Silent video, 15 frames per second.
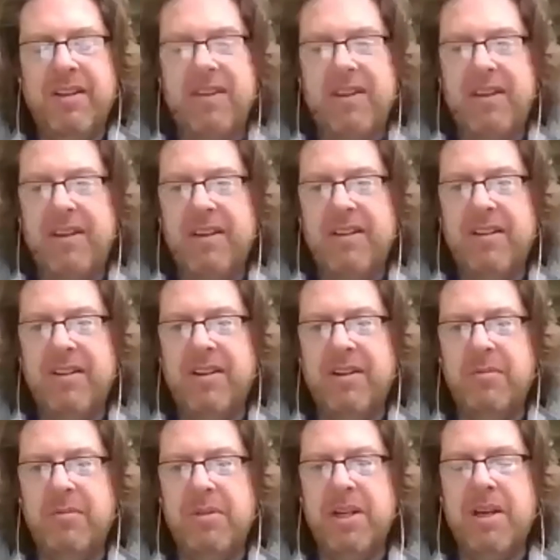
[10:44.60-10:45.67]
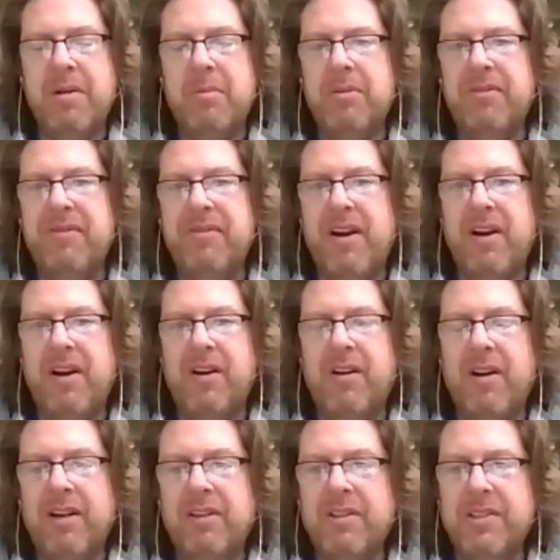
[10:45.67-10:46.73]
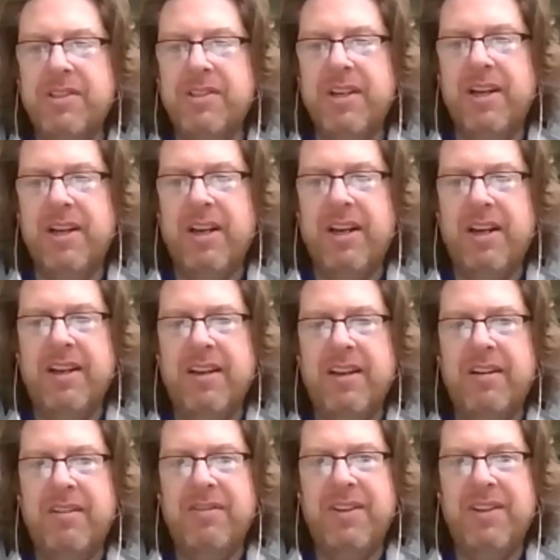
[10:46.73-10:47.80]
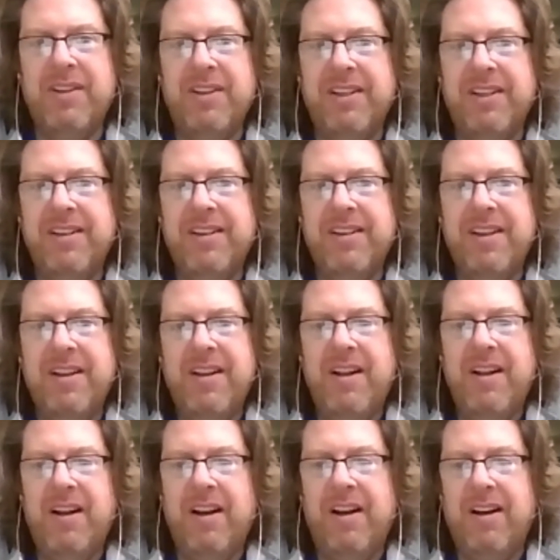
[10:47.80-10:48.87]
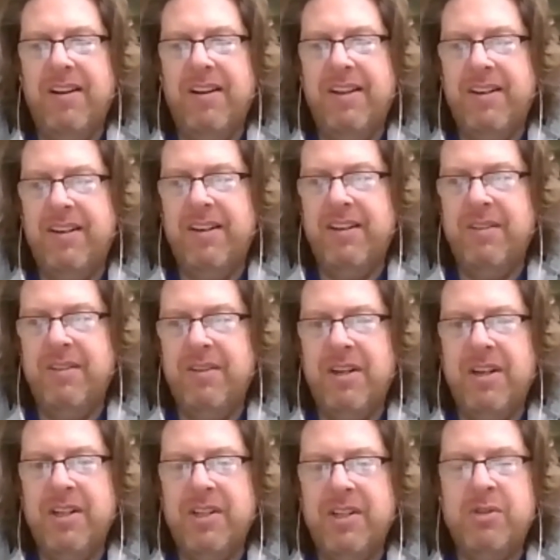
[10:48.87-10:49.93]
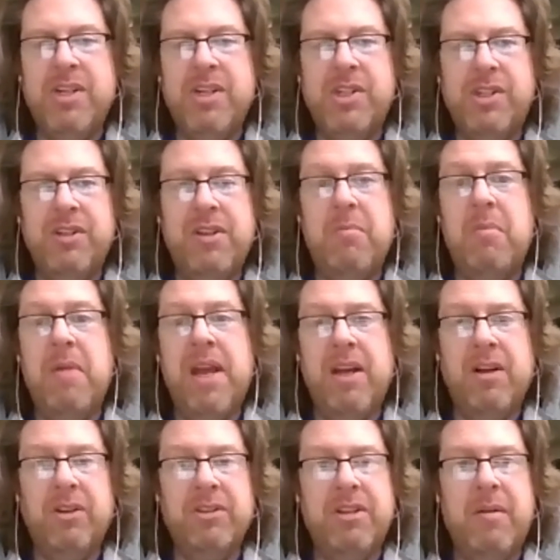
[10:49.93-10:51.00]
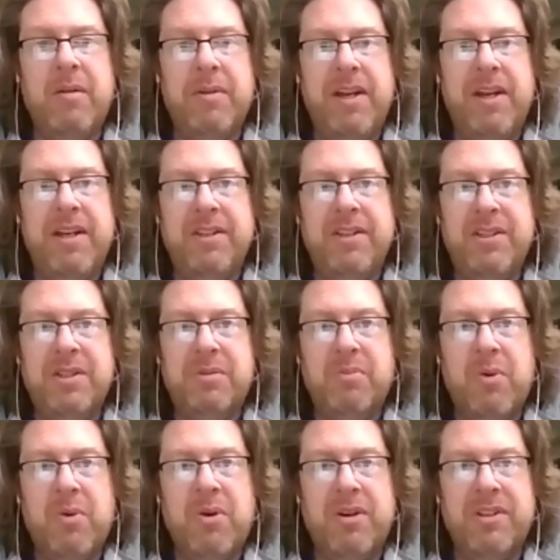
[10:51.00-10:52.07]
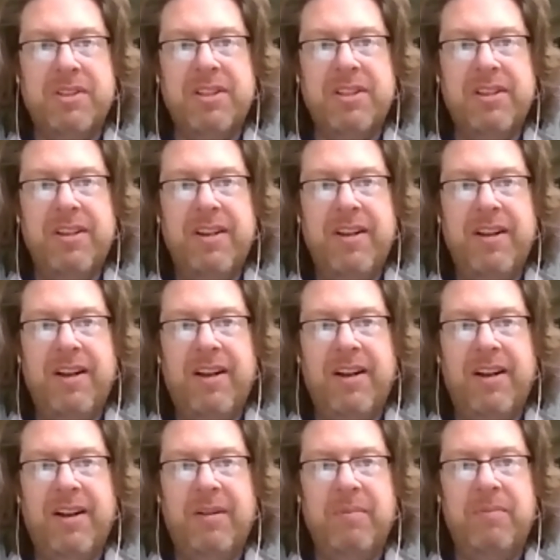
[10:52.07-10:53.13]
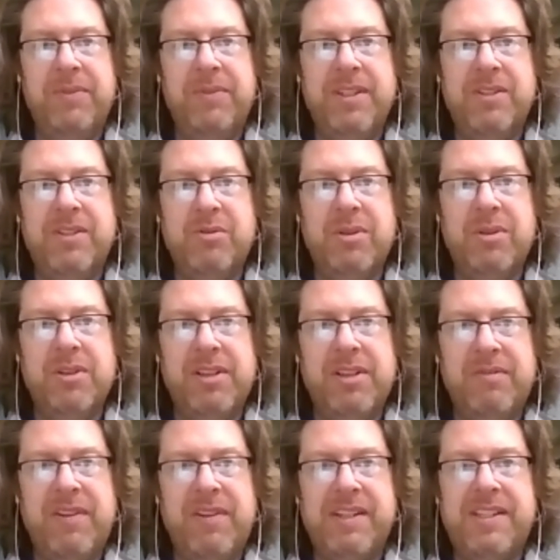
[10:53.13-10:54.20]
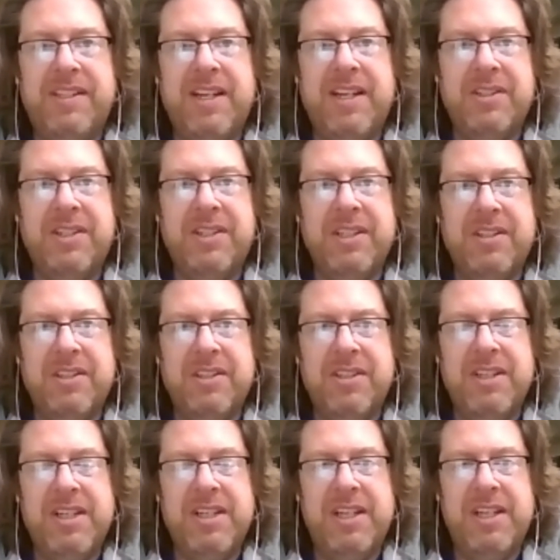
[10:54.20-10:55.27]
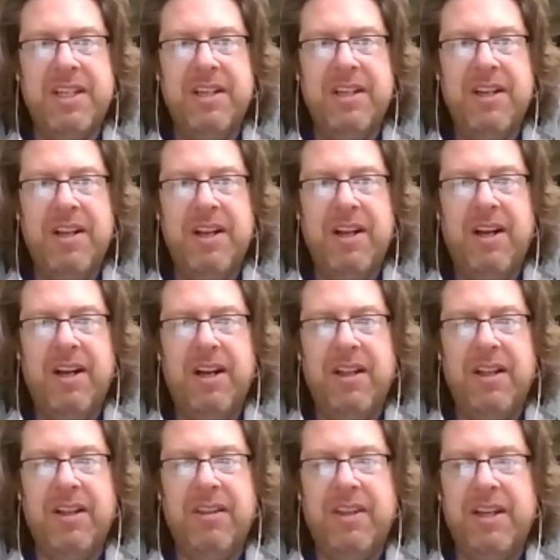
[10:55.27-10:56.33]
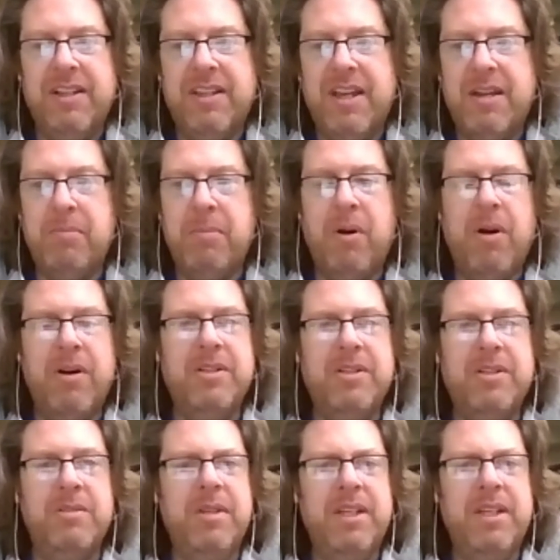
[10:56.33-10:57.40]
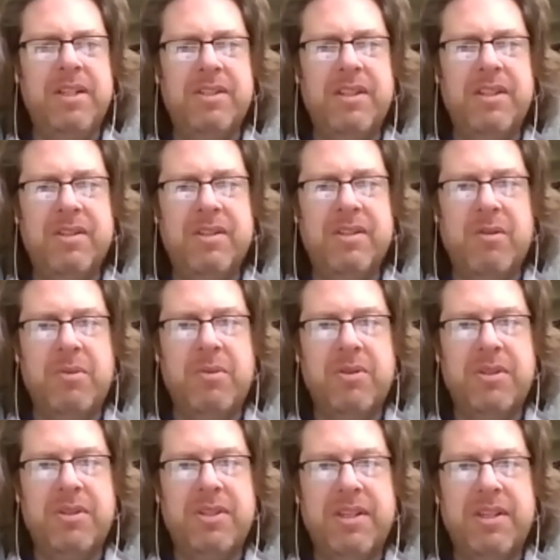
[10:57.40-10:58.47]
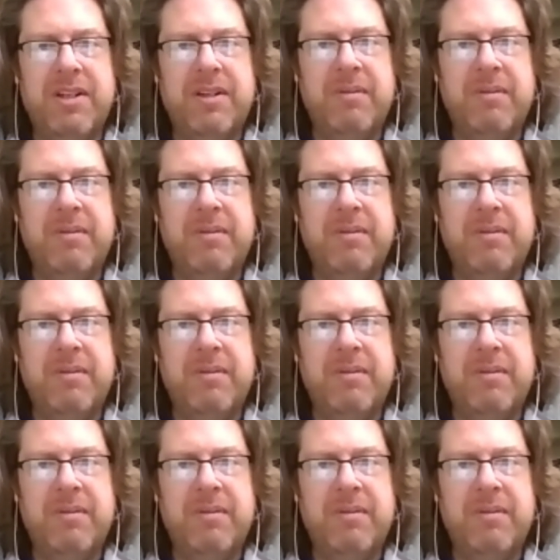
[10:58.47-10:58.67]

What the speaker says: there are going to be a couple of firecrackers. I got a feeling. In a traditionally male-dominated sport, it's really fantastic to see. That part to me is almost